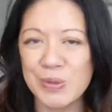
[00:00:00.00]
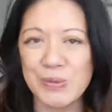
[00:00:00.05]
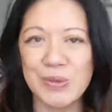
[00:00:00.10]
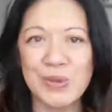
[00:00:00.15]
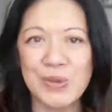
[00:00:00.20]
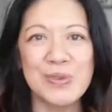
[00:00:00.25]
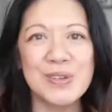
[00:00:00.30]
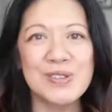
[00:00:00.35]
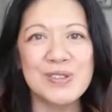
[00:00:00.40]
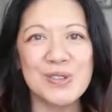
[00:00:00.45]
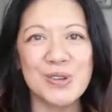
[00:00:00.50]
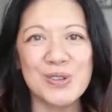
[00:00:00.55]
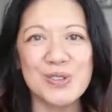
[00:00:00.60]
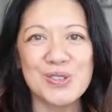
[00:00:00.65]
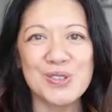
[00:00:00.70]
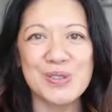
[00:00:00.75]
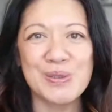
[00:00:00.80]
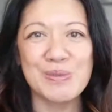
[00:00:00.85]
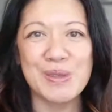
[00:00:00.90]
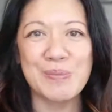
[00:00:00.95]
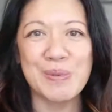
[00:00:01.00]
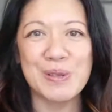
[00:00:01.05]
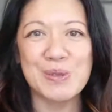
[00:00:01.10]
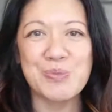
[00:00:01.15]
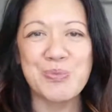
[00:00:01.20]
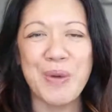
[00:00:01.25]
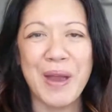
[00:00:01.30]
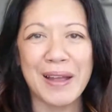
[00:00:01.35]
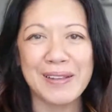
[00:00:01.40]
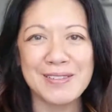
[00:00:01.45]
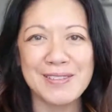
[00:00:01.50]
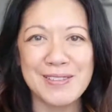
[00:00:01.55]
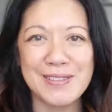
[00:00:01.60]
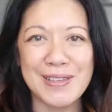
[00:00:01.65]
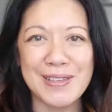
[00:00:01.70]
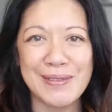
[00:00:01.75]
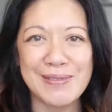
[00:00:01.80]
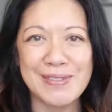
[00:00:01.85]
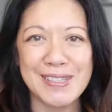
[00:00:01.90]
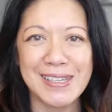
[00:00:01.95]
research, some of the best practices
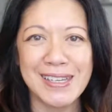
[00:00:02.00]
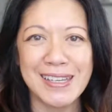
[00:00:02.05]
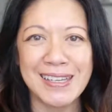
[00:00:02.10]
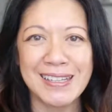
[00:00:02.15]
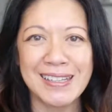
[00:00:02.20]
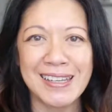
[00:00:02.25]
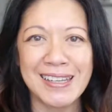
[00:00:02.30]
I've seen,